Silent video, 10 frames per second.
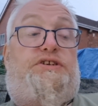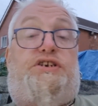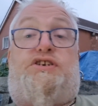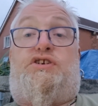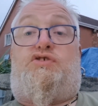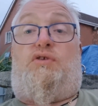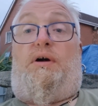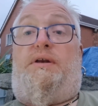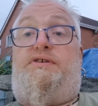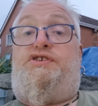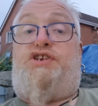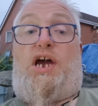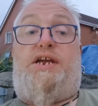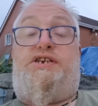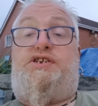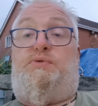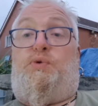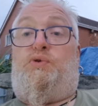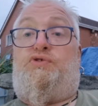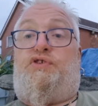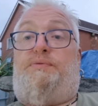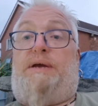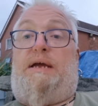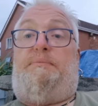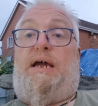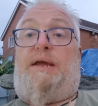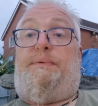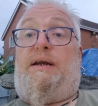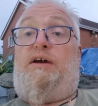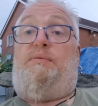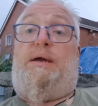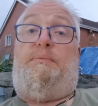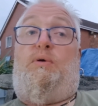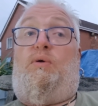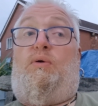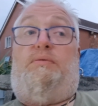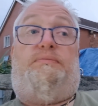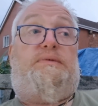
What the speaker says: just to try and change the water a bit, make them a little bit more